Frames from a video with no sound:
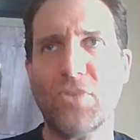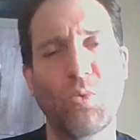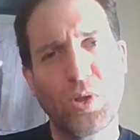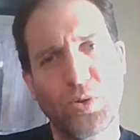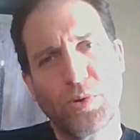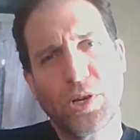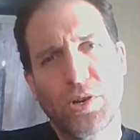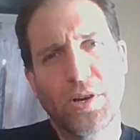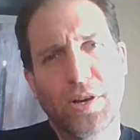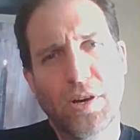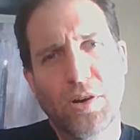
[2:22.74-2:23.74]
whether we're
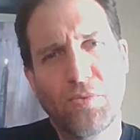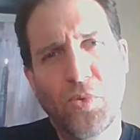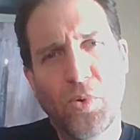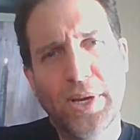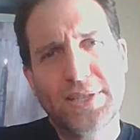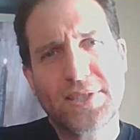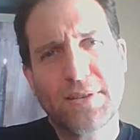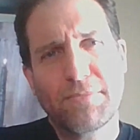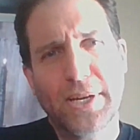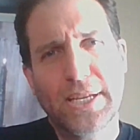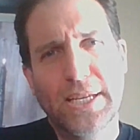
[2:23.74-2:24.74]
going to avoid
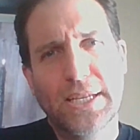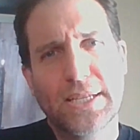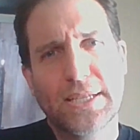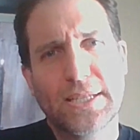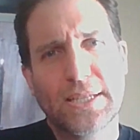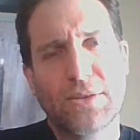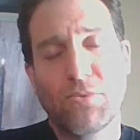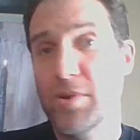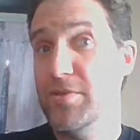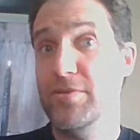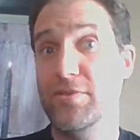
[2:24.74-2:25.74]
somebody,
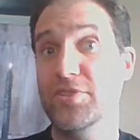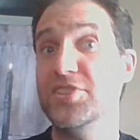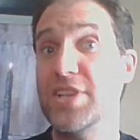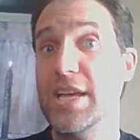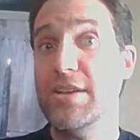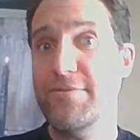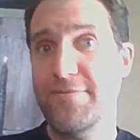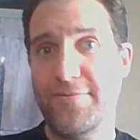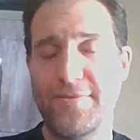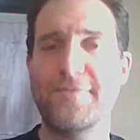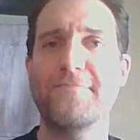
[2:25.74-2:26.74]
whether they're
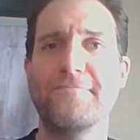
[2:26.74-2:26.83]
safe.